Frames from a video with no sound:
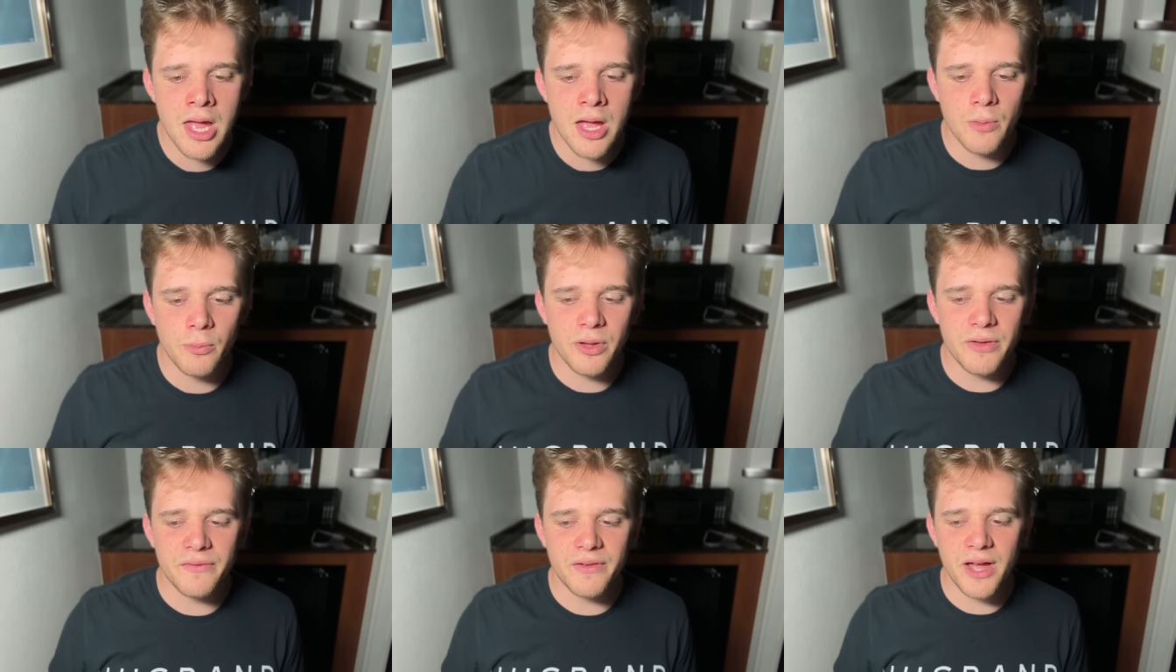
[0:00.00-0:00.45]

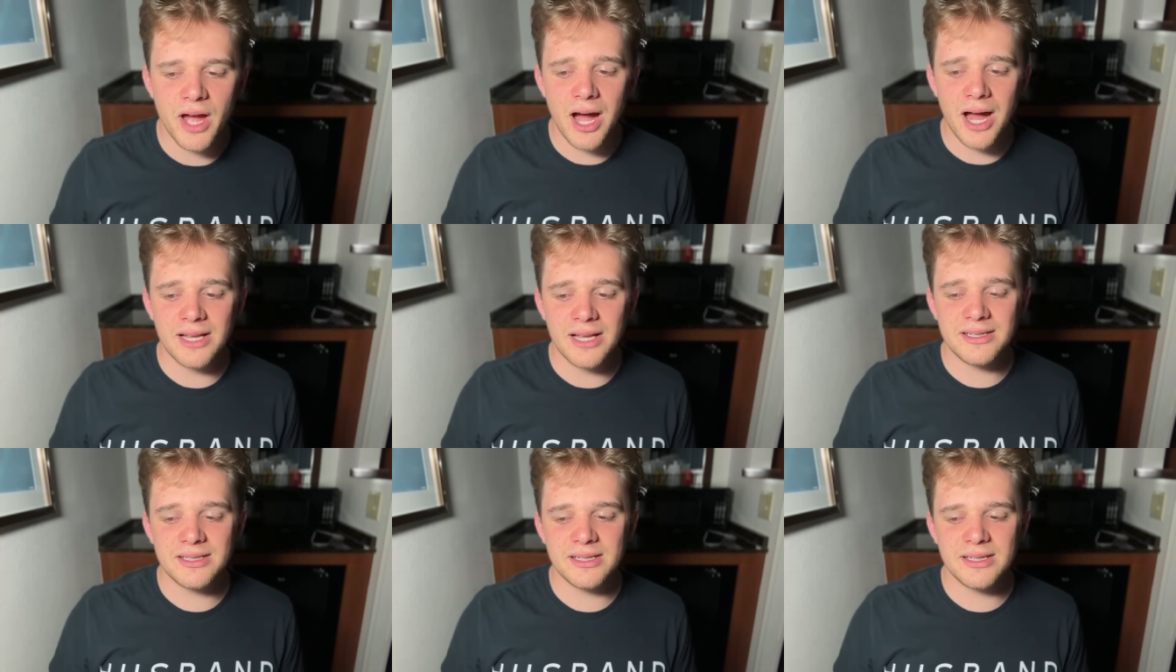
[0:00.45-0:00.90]
We've
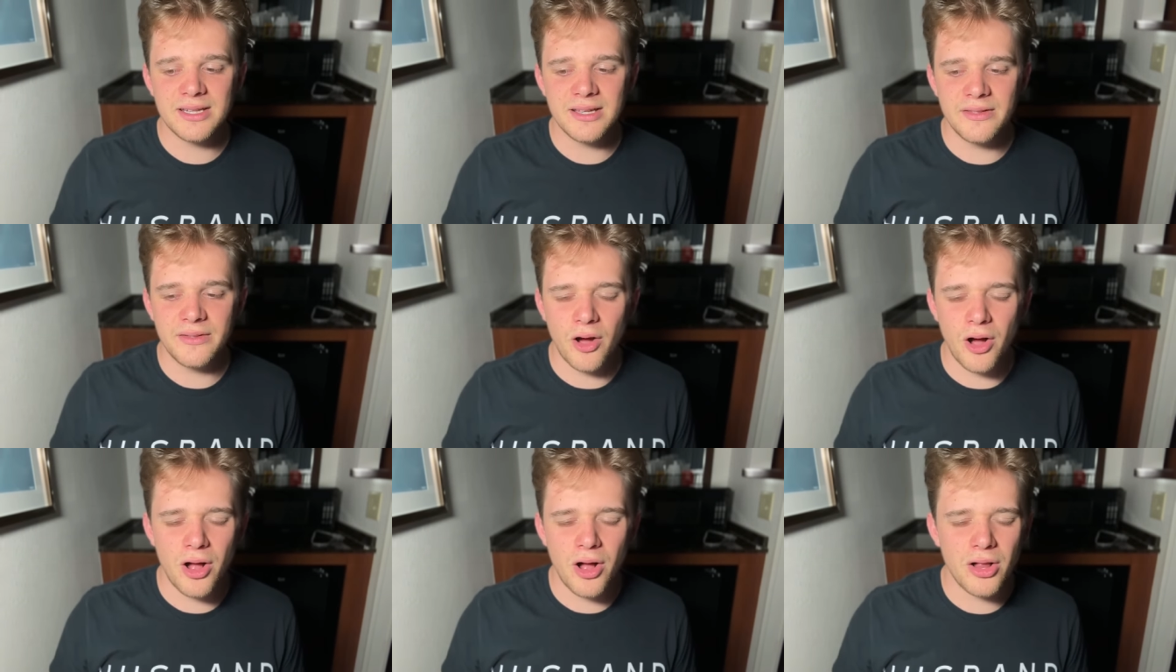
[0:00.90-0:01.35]
got
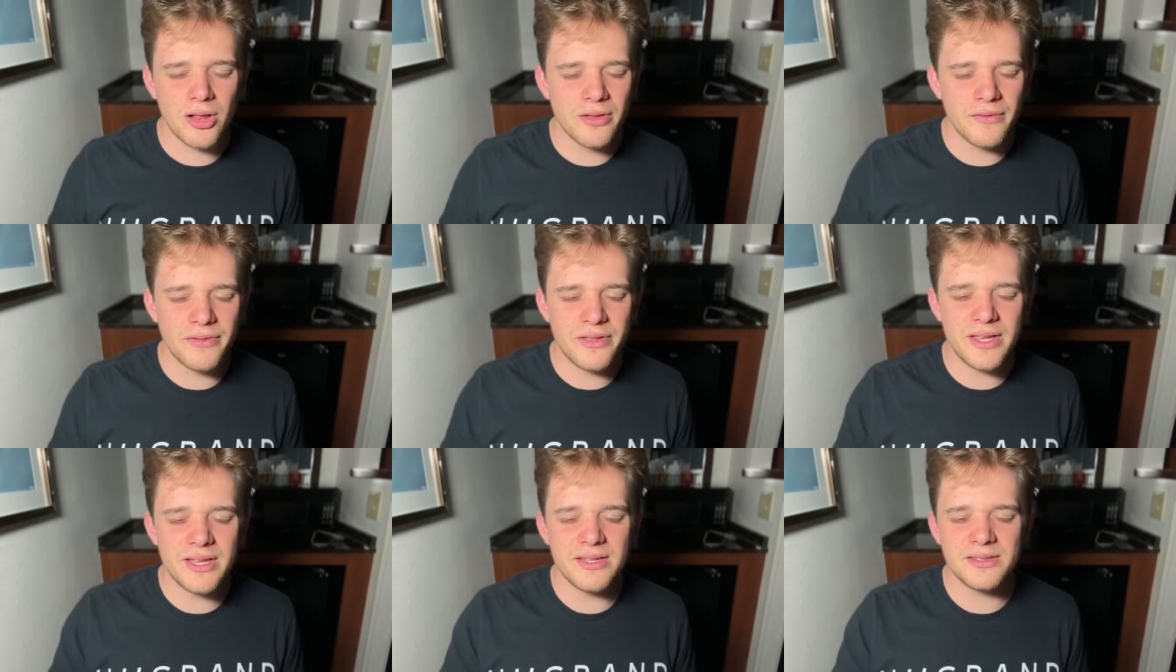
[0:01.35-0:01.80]
all of
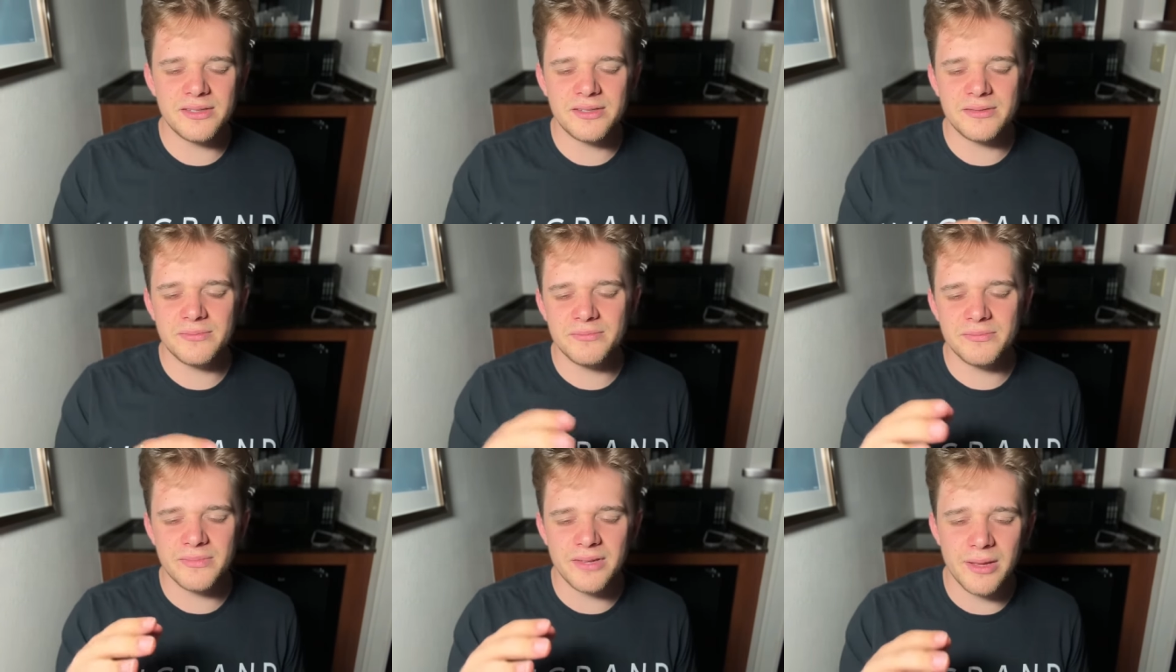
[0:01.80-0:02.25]
these
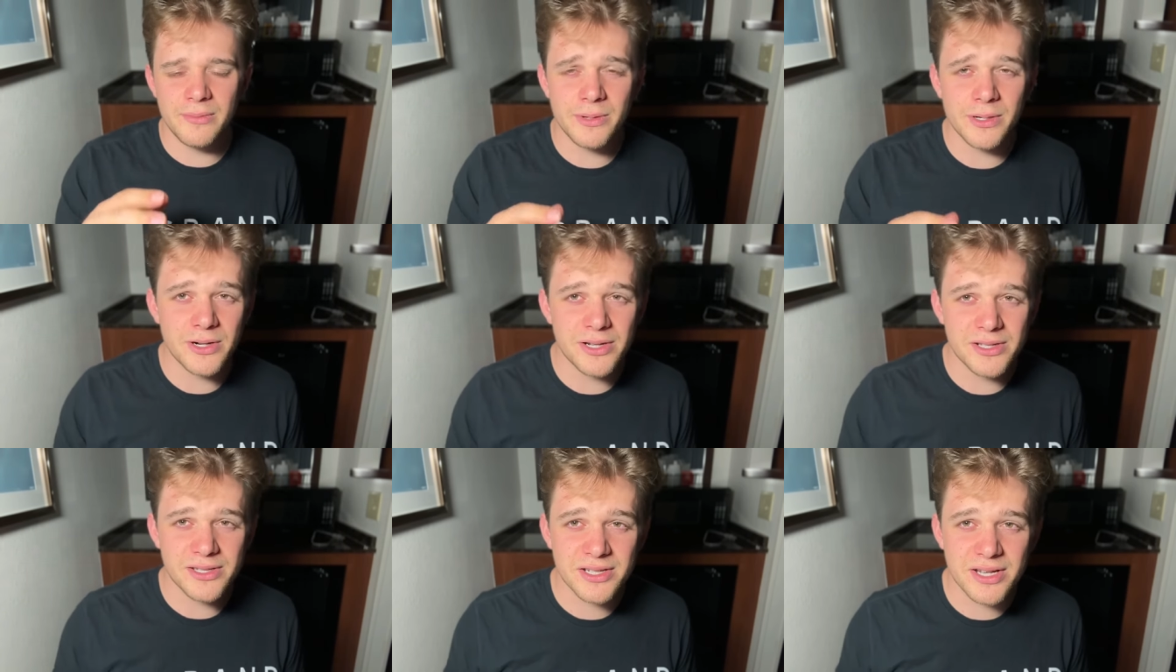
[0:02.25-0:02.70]

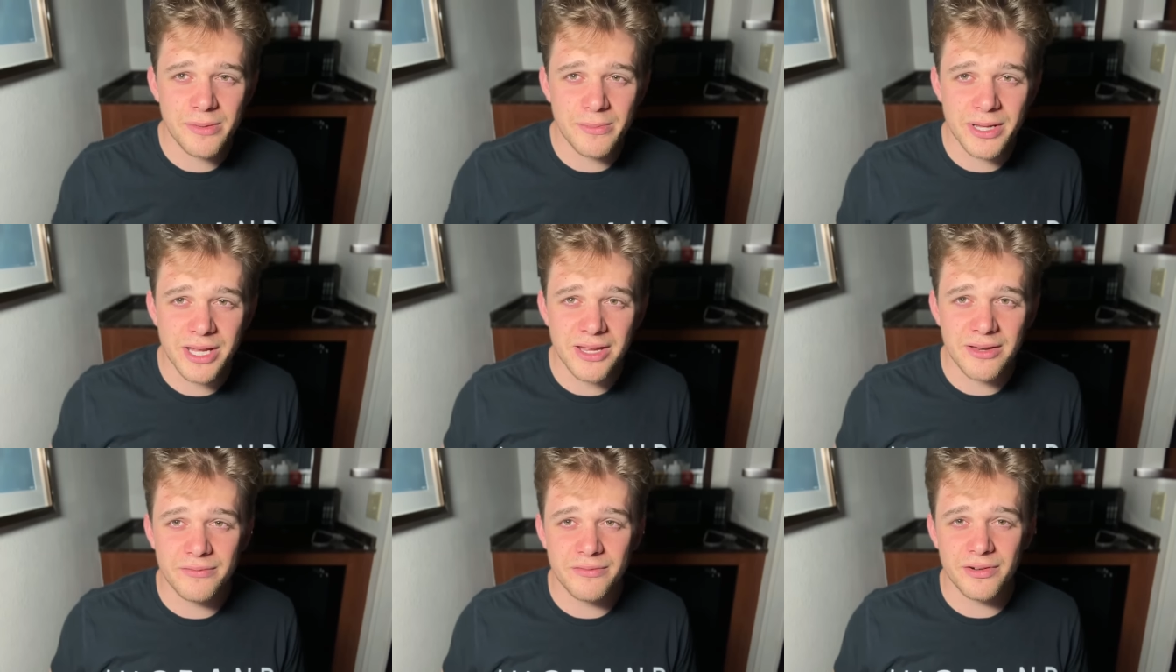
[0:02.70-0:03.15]
immigrants coming
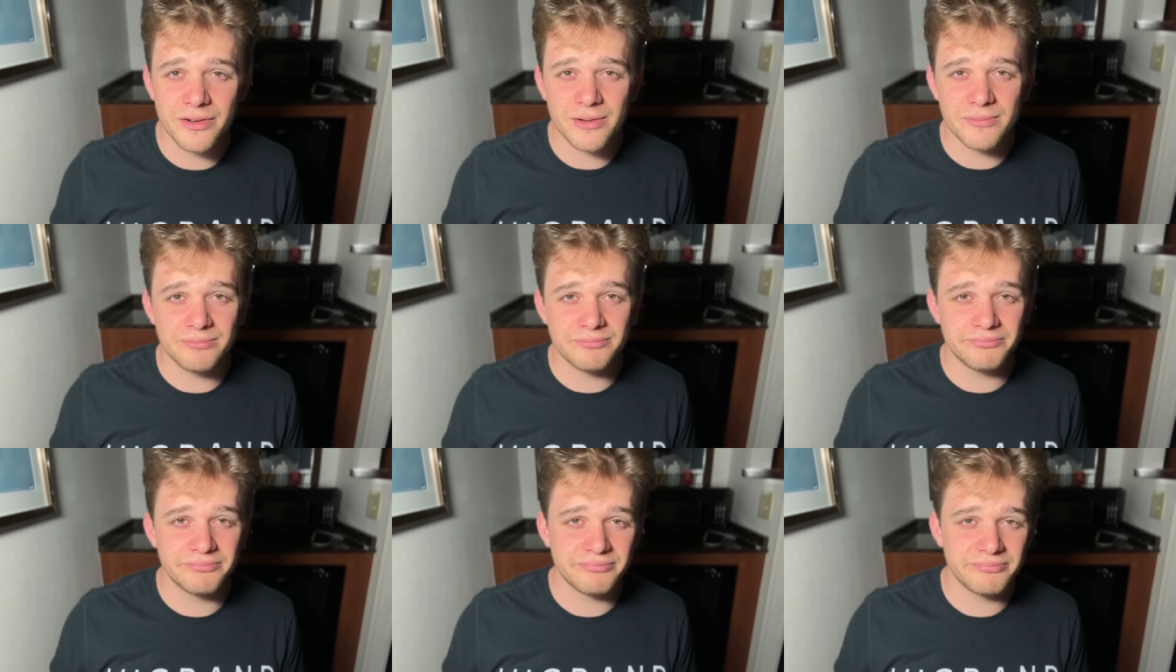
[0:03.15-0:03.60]
in
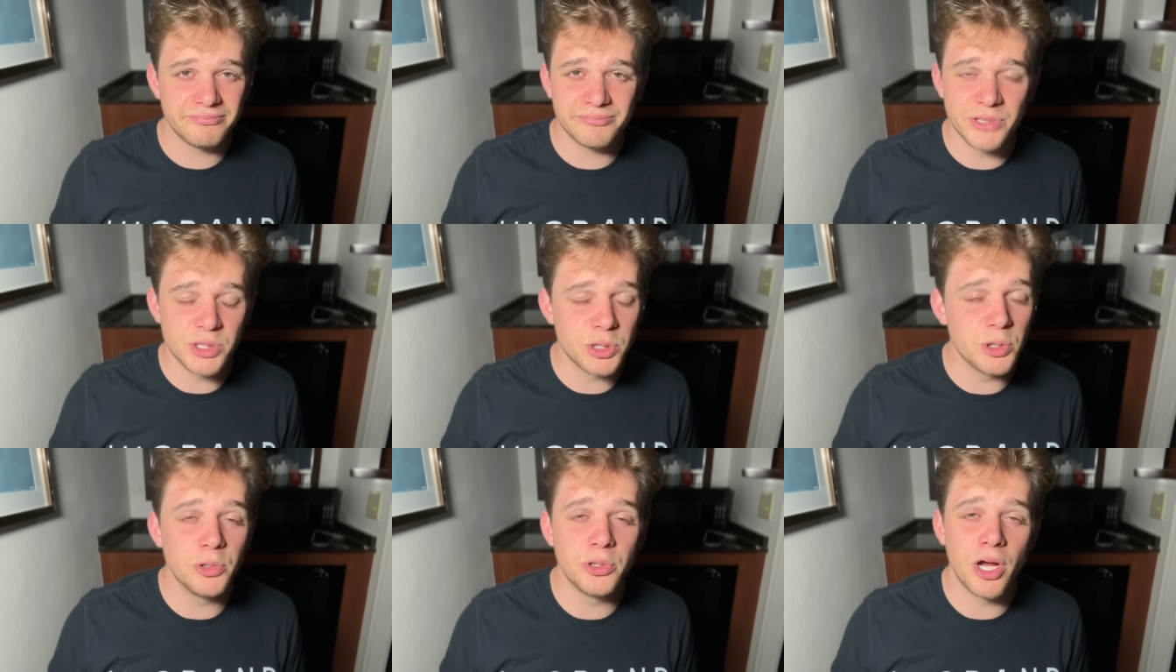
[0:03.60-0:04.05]
from
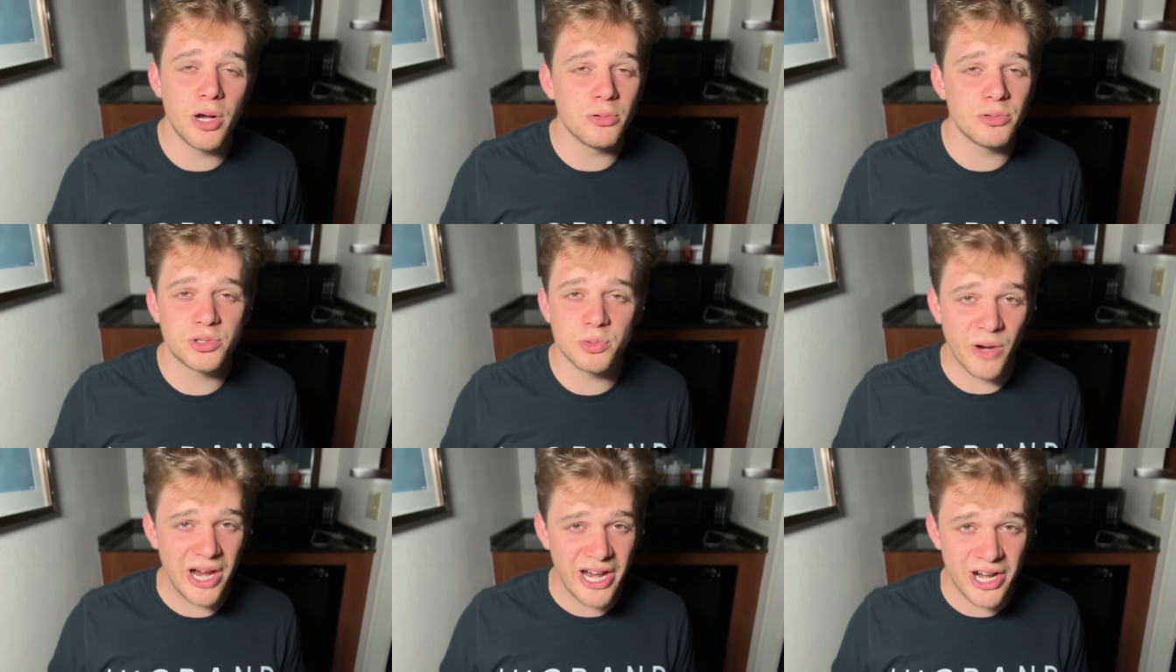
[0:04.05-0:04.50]
who
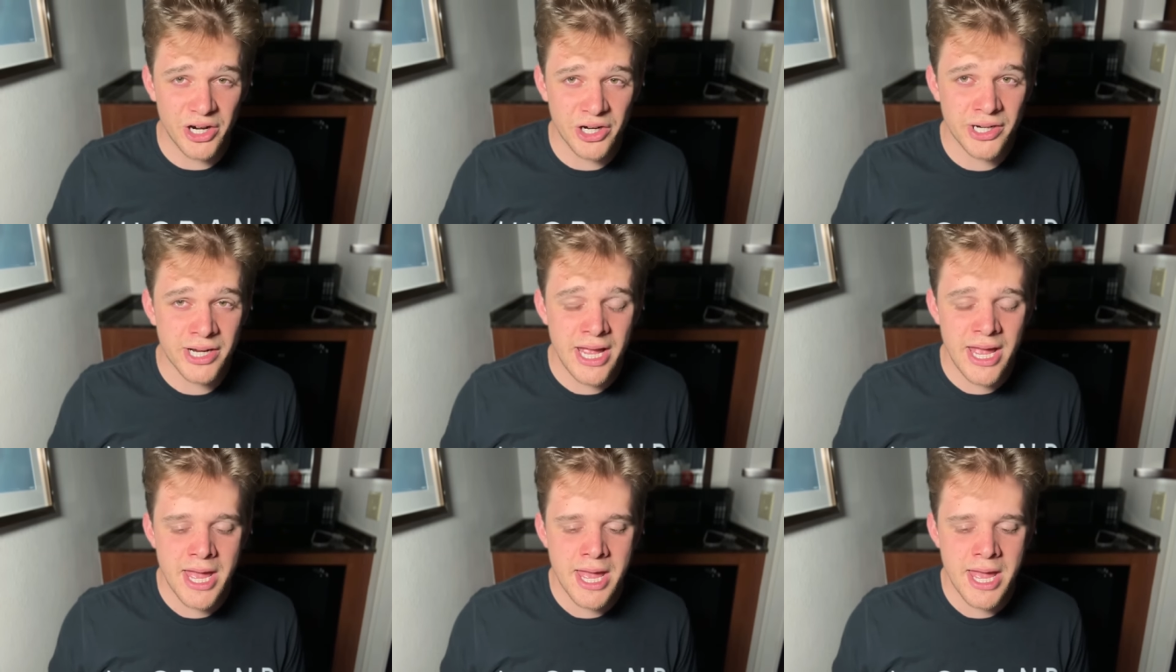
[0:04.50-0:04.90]
knows where.